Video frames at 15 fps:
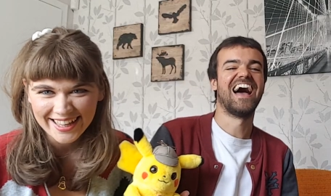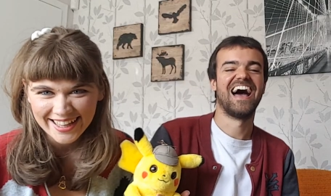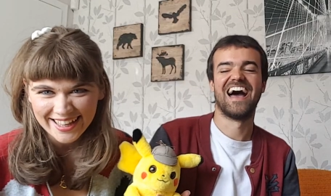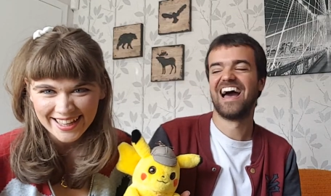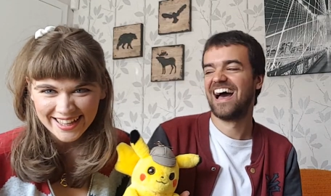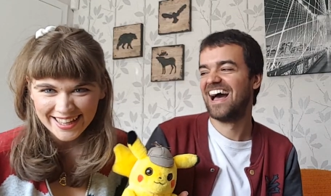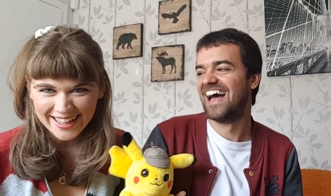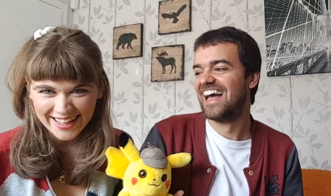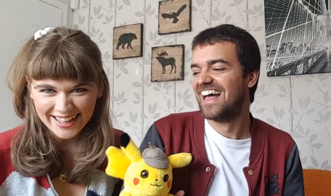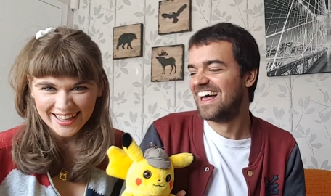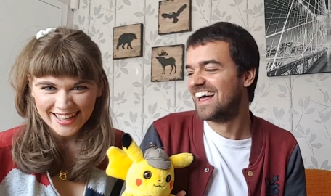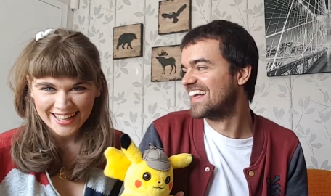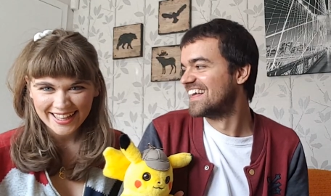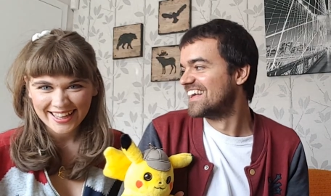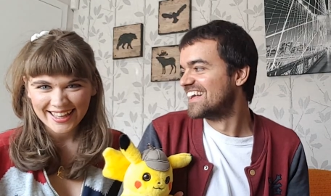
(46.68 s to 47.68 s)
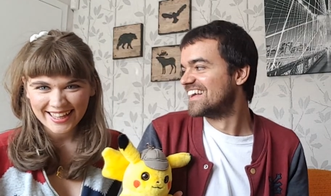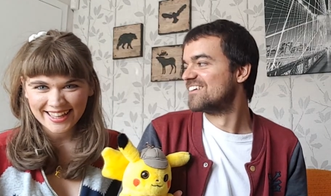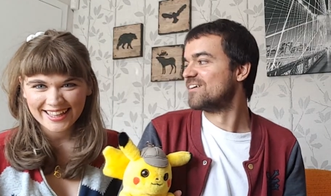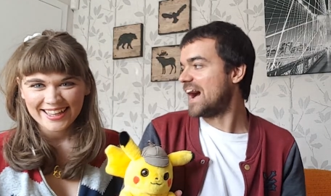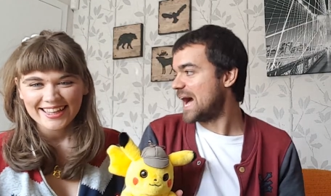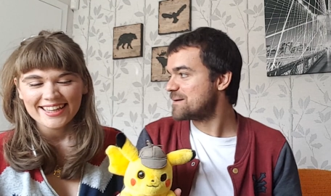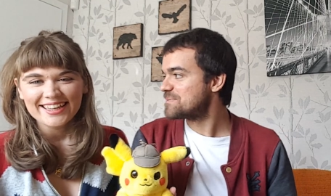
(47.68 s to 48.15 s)
Speaker 1: the
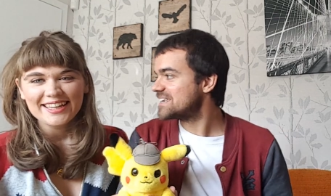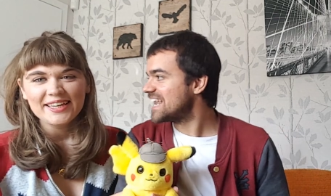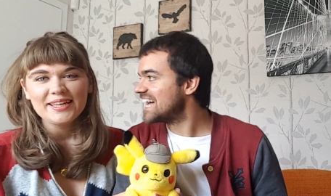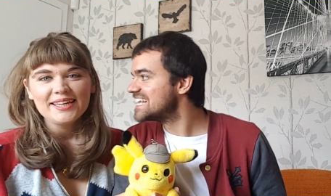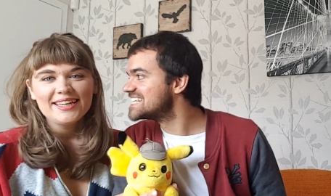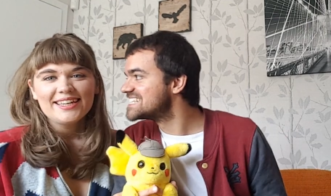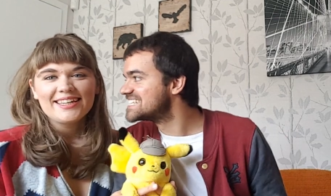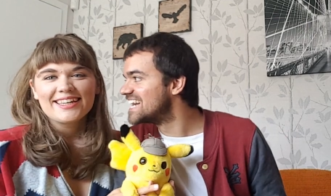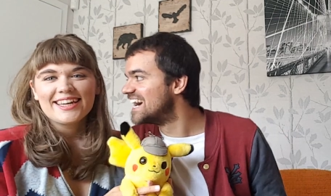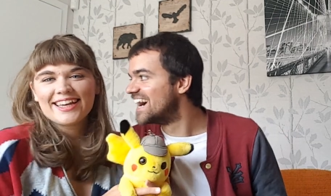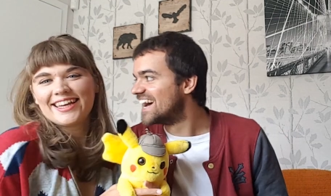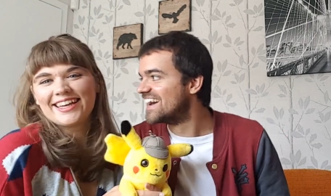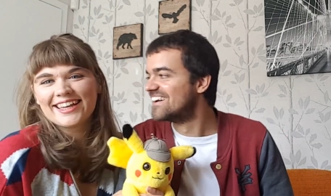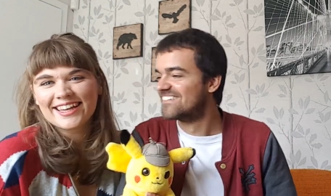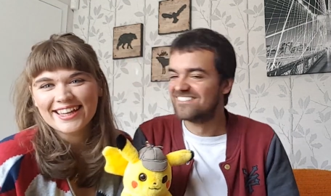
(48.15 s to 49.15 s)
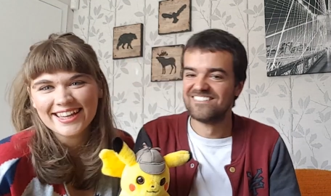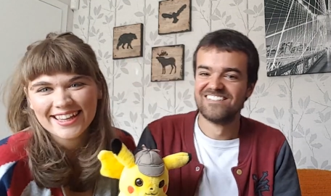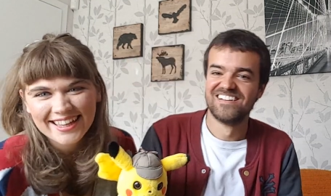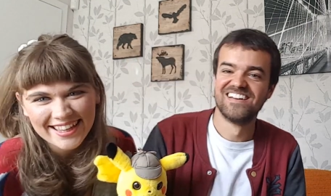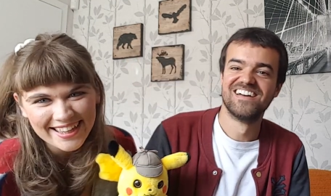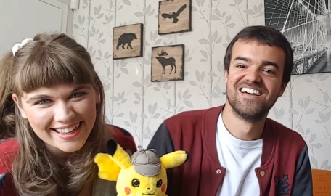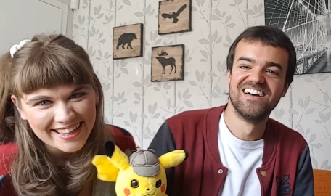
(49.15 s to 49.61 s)
Lord. What happened last
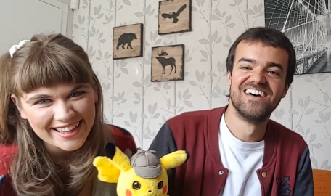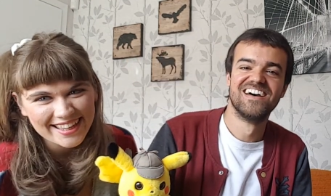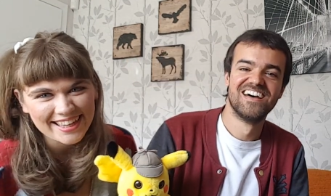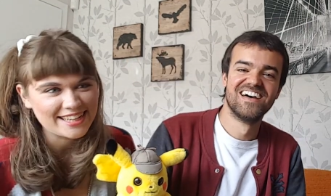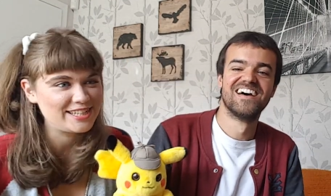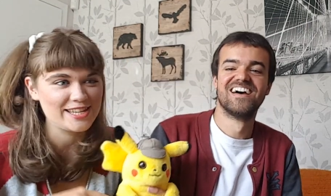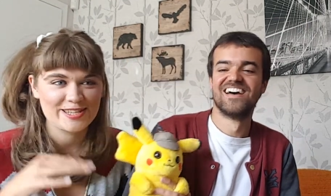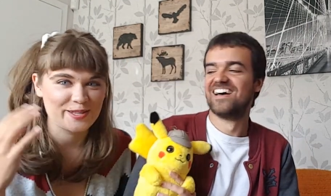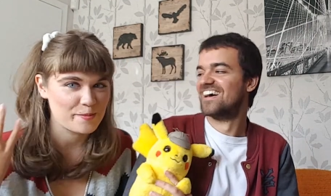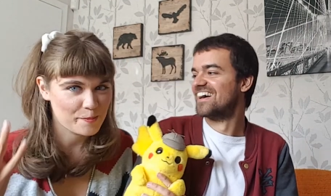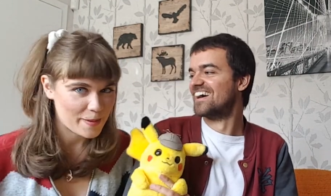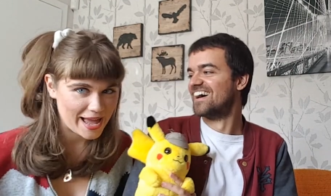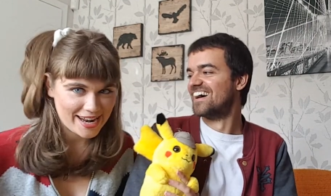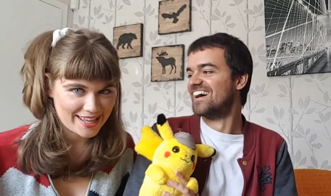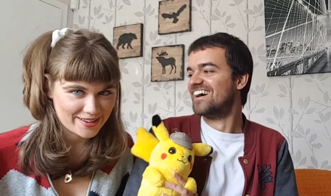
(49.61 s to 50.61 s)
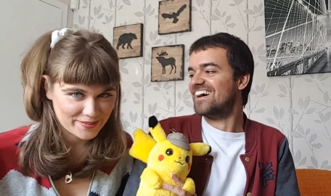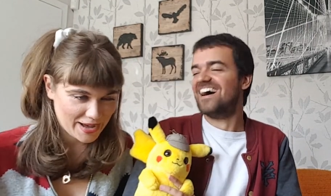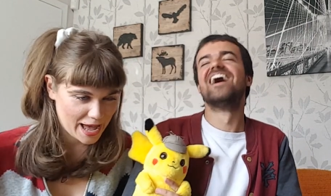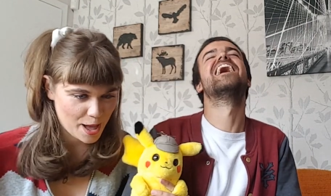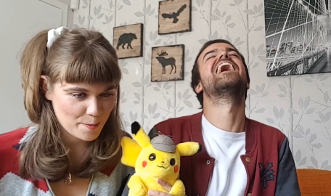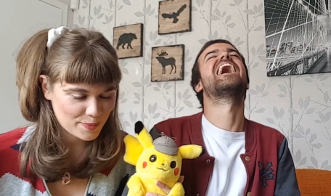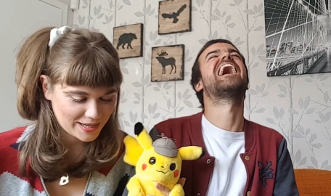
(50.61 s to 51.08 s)
time?
Speaker 2: It doesn't matter
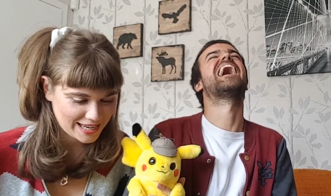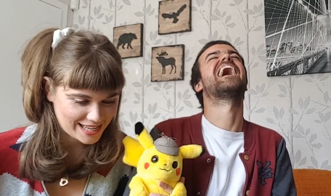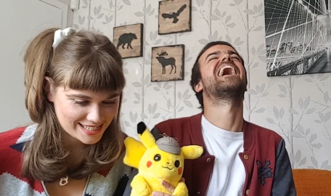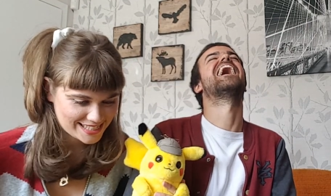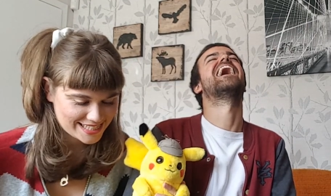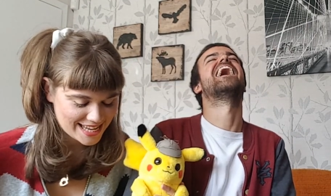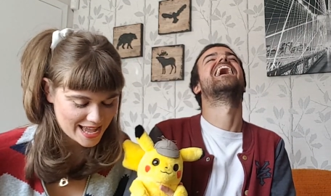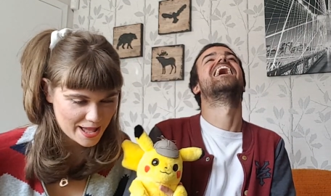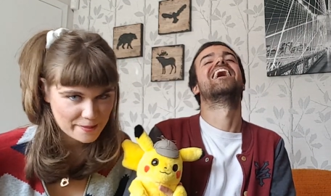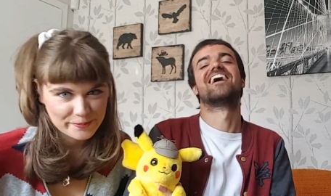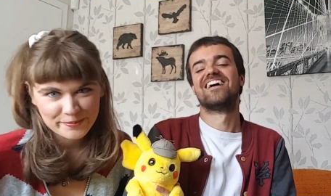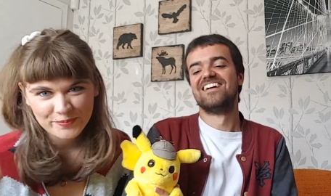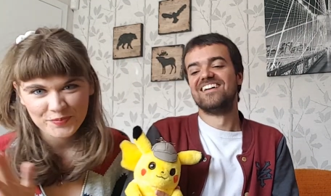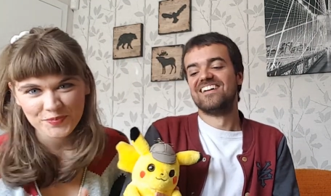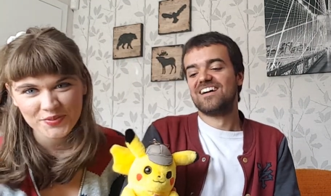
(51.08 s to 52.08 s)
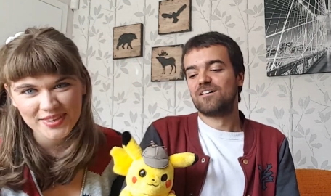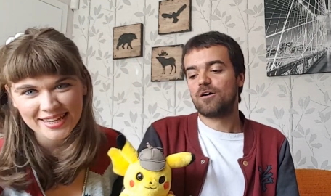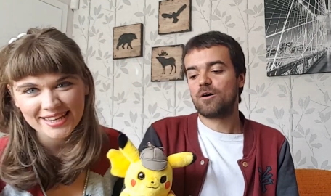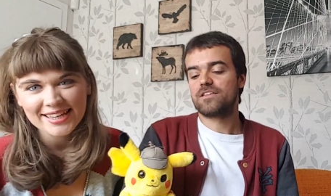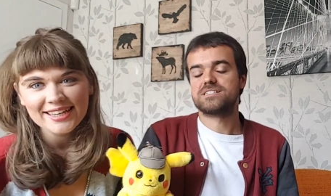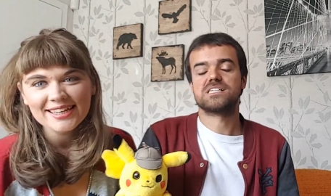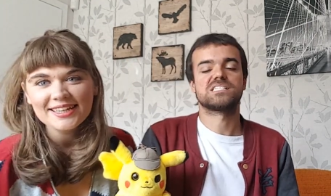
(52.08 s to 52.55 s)
what happened last time.
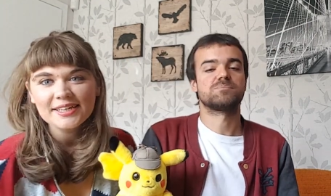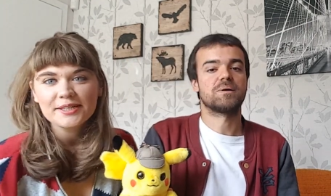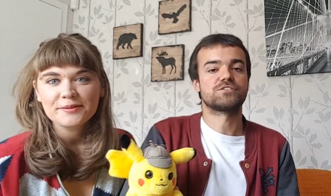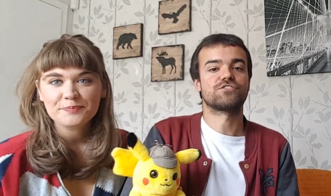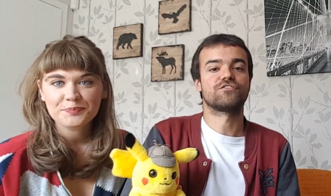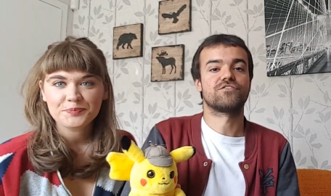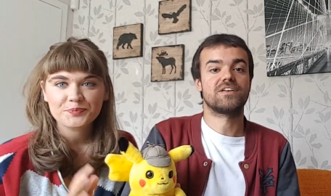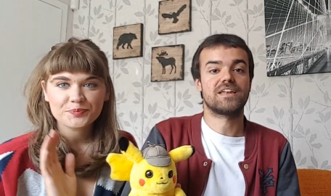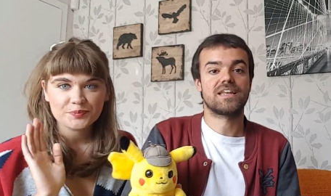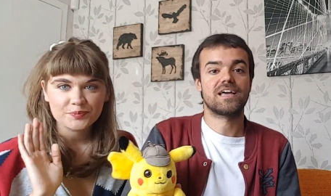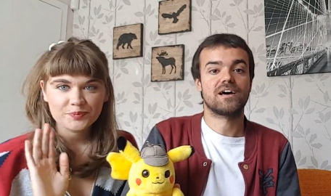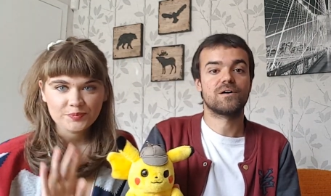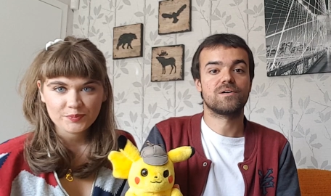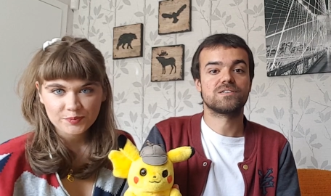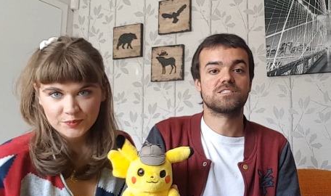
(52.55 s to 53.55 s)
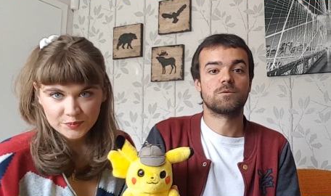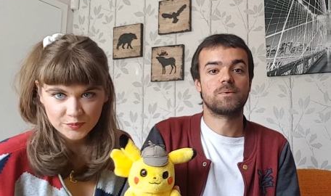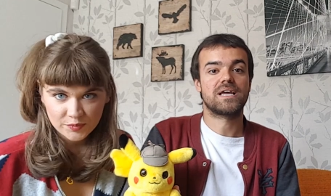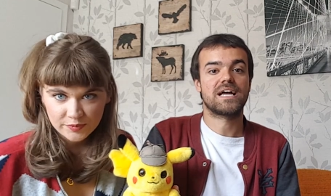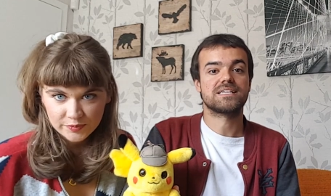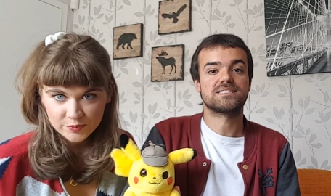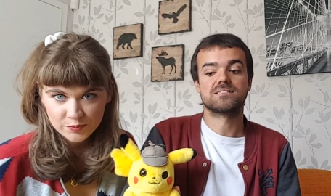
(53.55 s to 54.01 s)
Speaker 1: Well, this is a special video, so
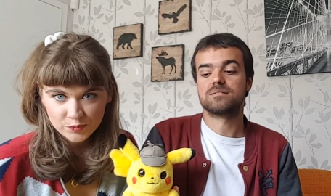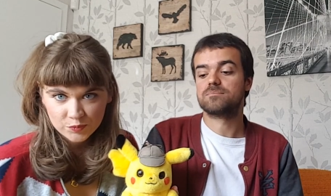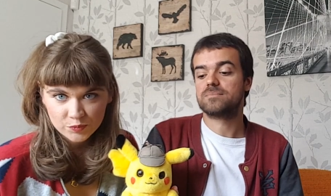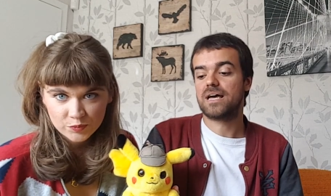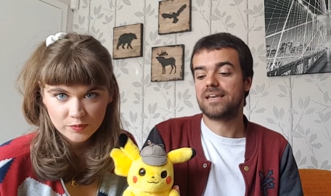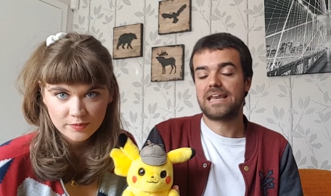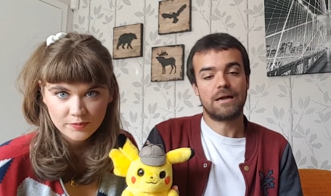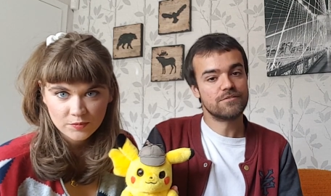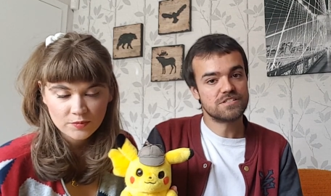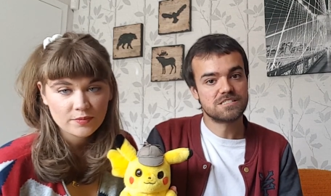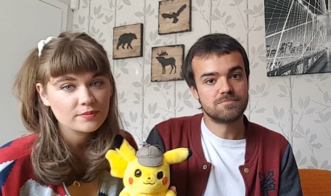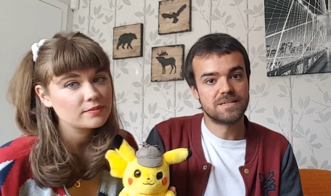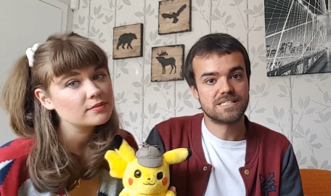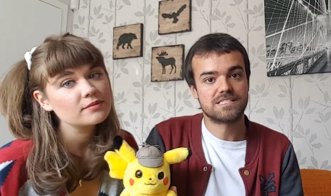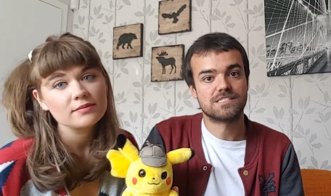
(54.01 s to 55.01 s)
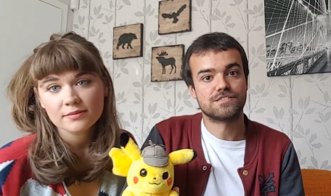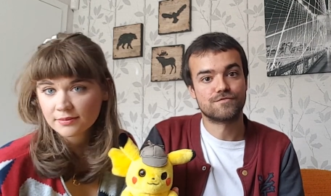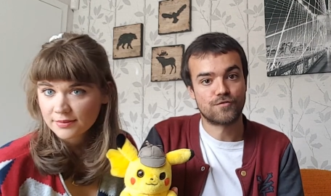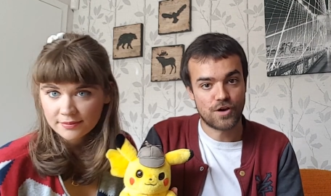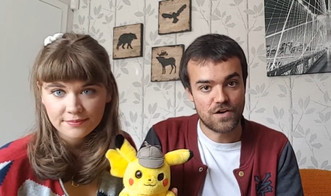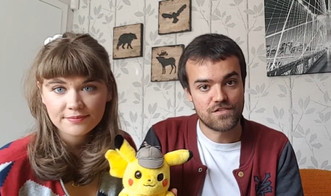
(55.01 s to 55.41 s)
we got some announcements for